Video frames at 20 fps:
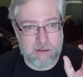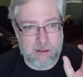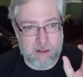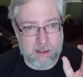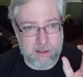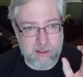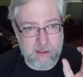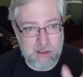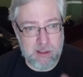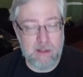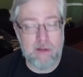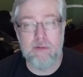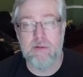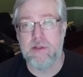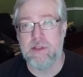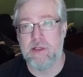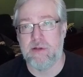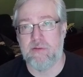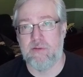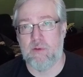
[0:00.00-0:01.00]
a
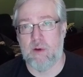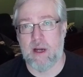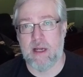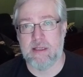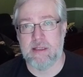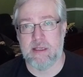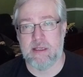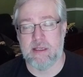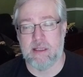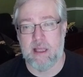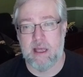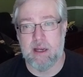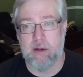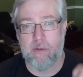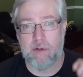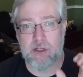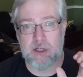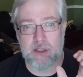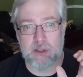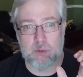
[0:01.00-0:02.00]
use of racist
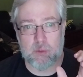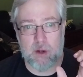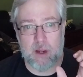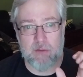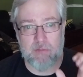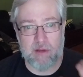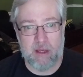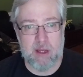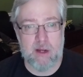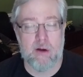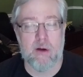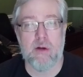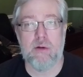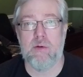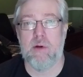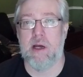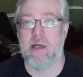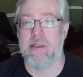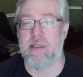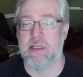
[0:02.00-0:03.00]
language as a way of
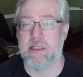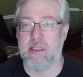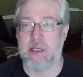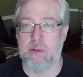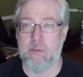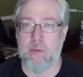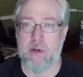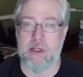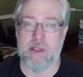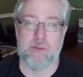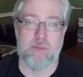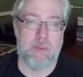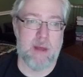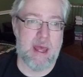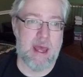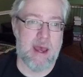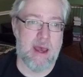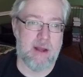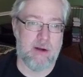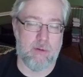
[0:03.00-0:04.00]
characterizing someone as
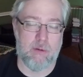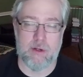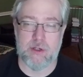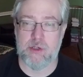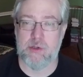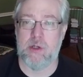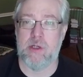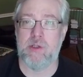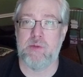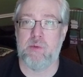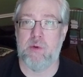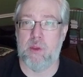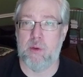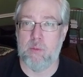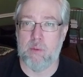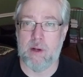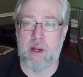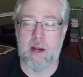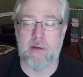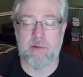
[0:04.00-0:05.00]
bad or untrustworthy,
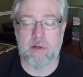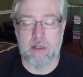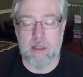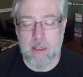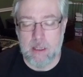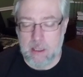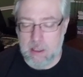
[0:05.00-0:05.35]
whatever,